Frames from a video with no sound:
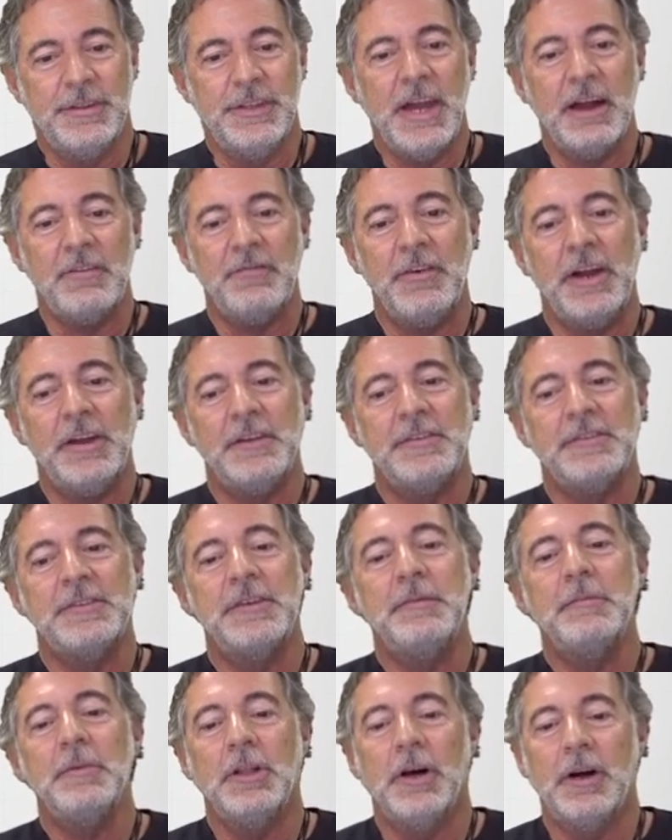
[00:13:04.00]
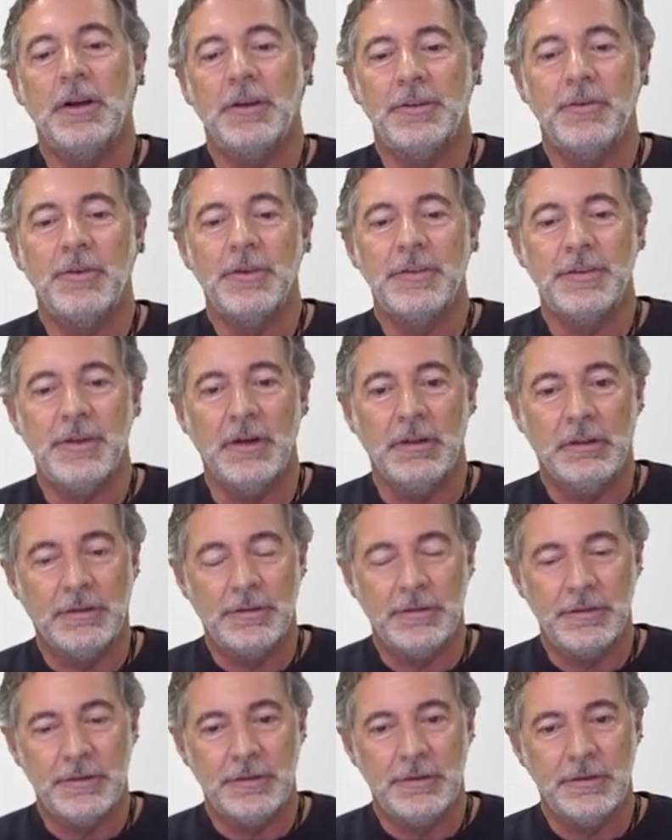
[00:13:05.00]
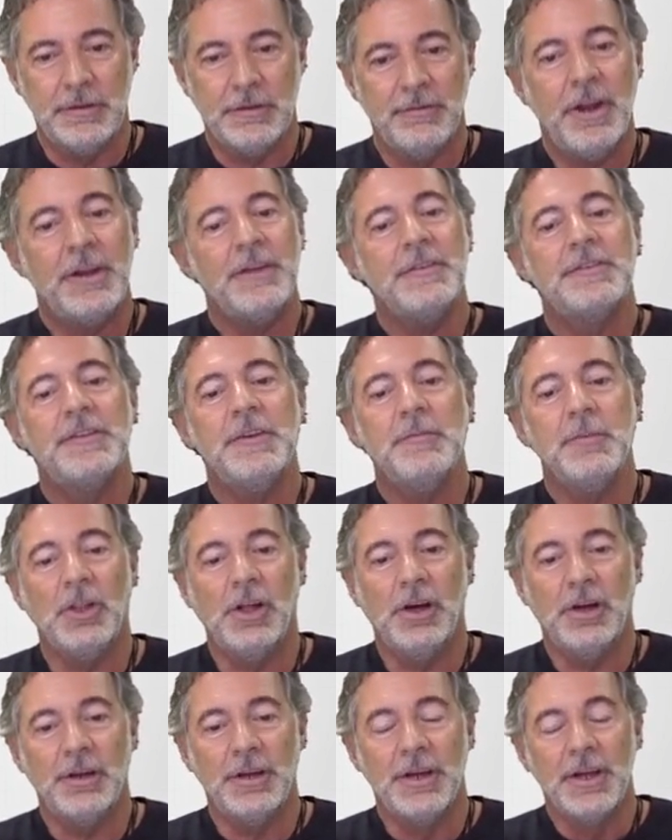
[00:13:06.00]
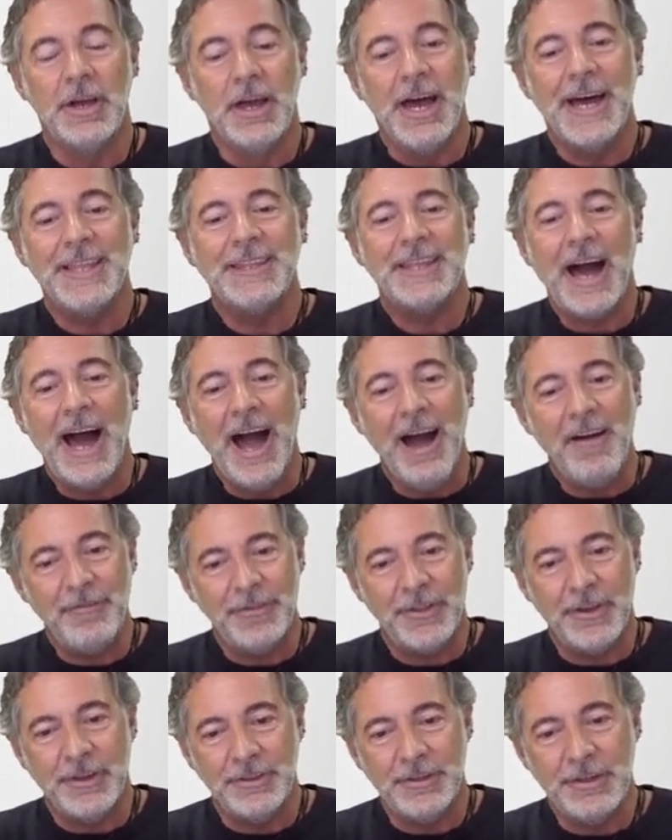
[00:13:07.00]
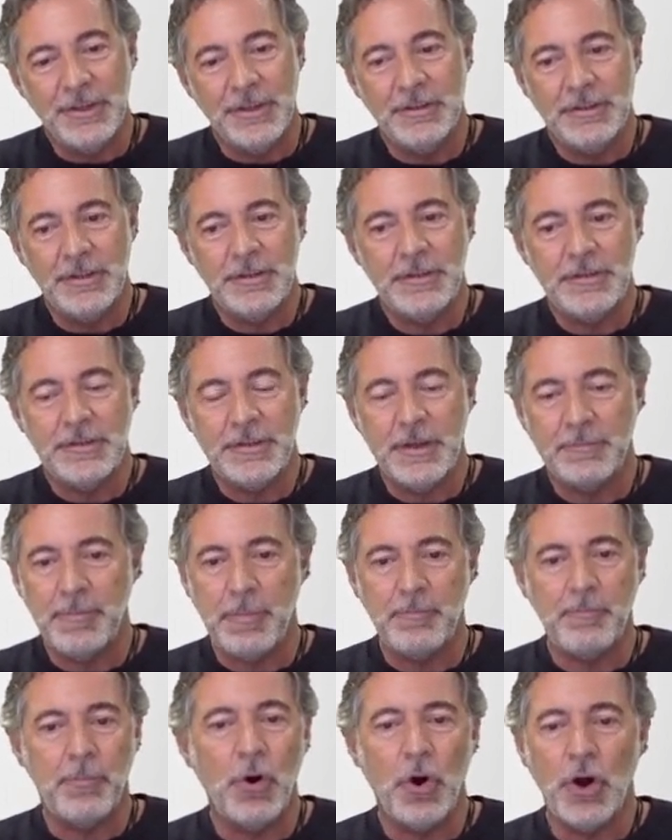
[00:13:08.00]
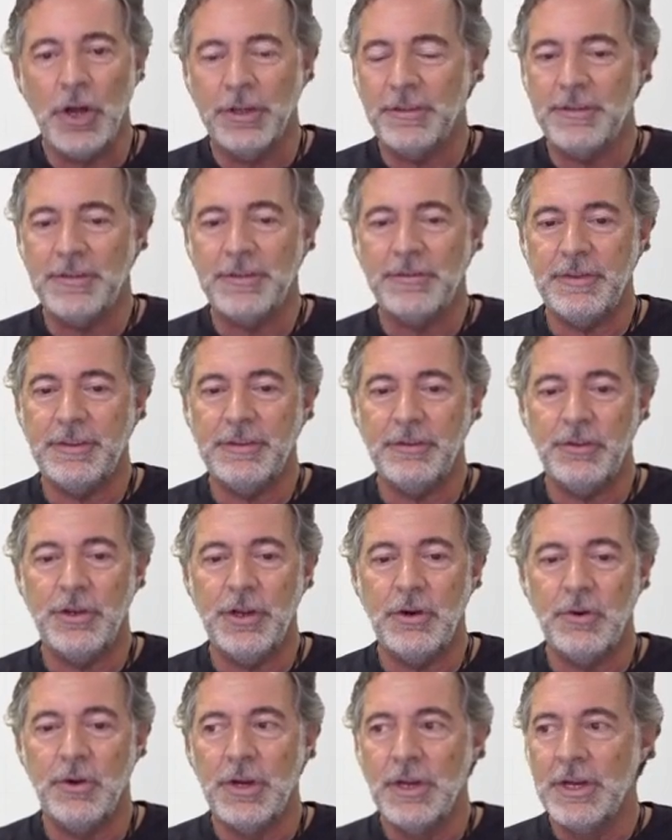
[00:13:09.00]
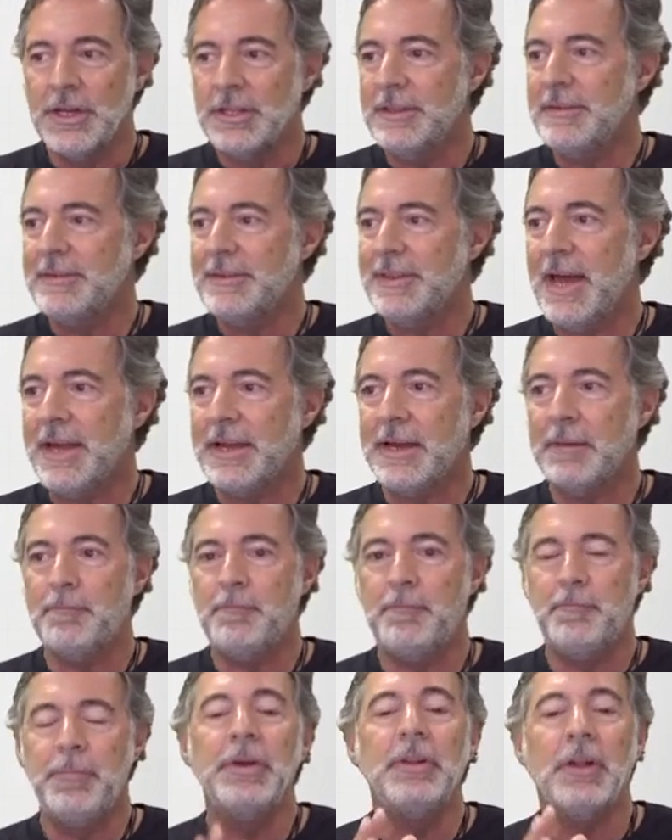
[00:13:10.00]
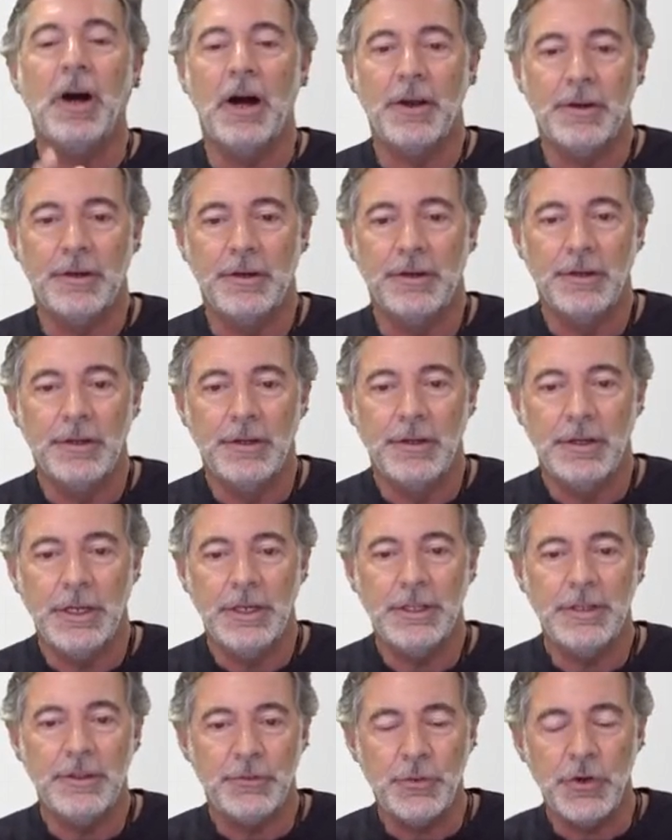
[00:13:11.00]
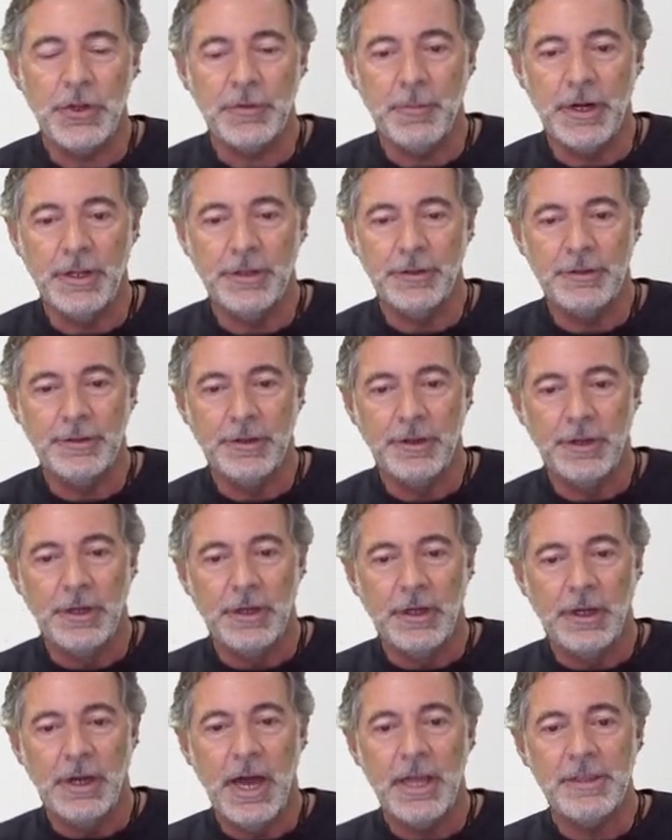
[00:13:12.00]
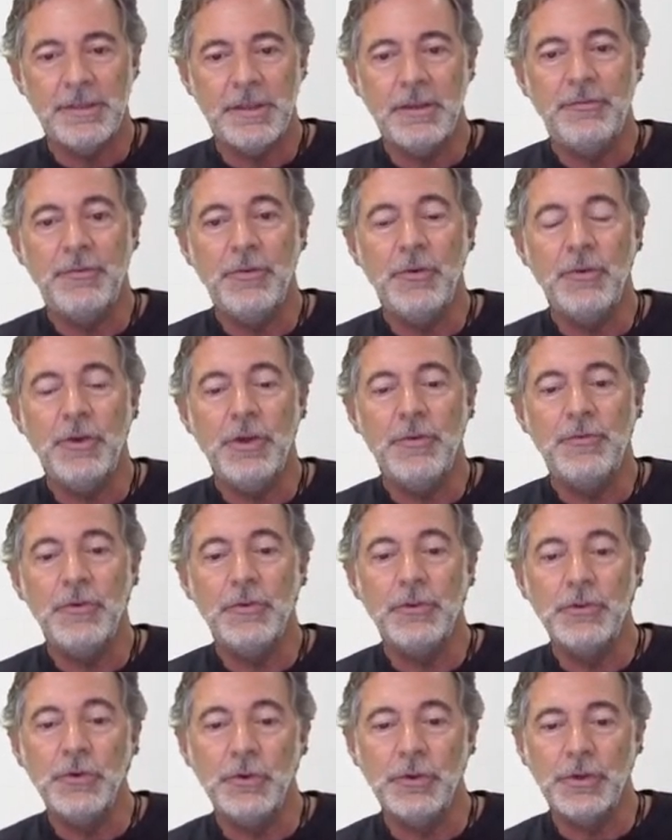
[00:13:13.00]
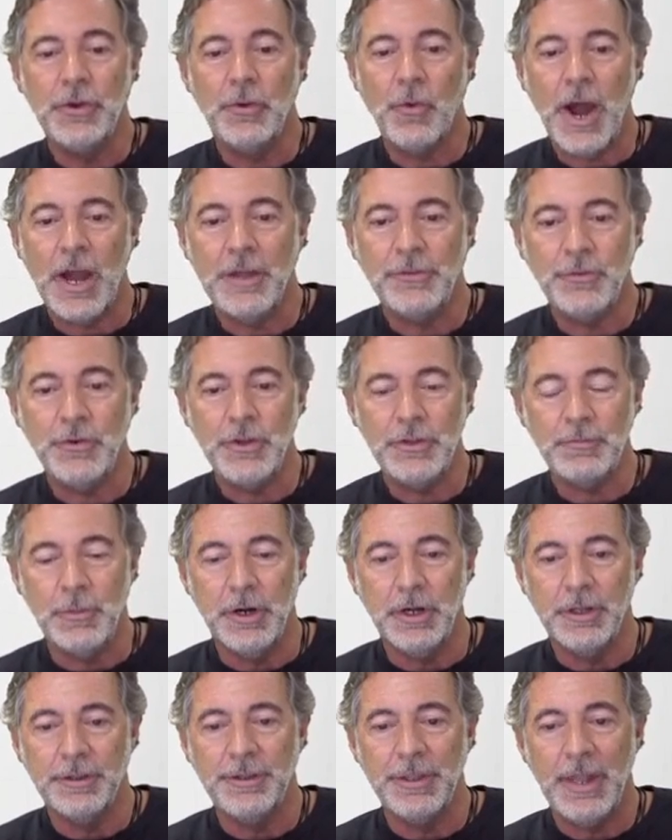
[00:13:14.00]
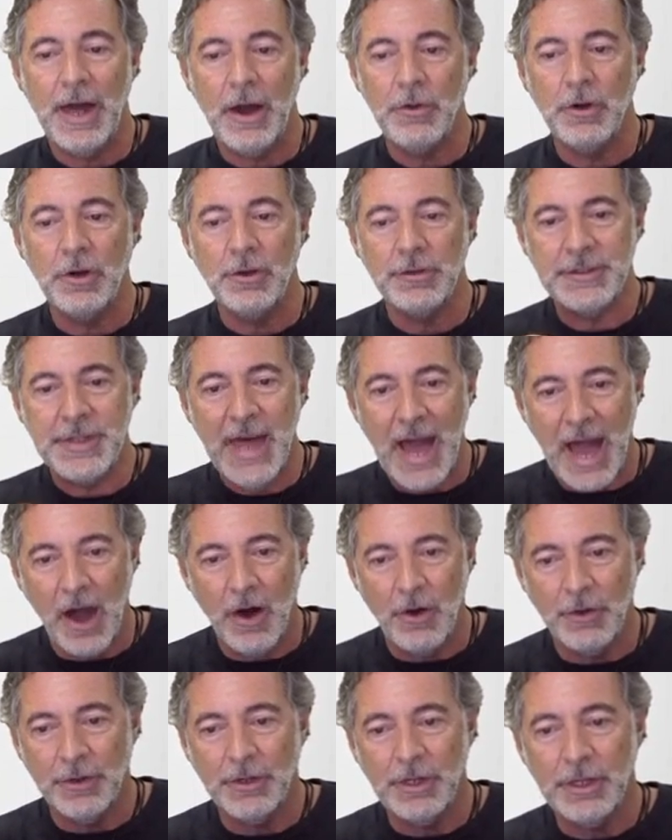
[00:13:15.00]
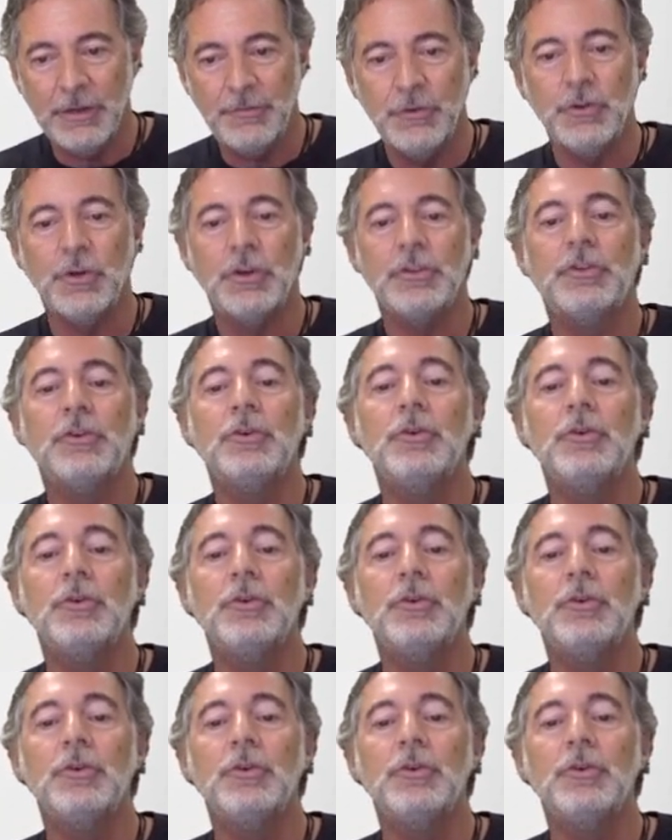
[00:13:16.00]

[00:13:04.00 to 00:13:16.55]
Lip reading: are very similar, the results, very similar. And after this is a point, this is this is like a pillar in the treatment. And if you do the right treatment, now it goes down. If you don't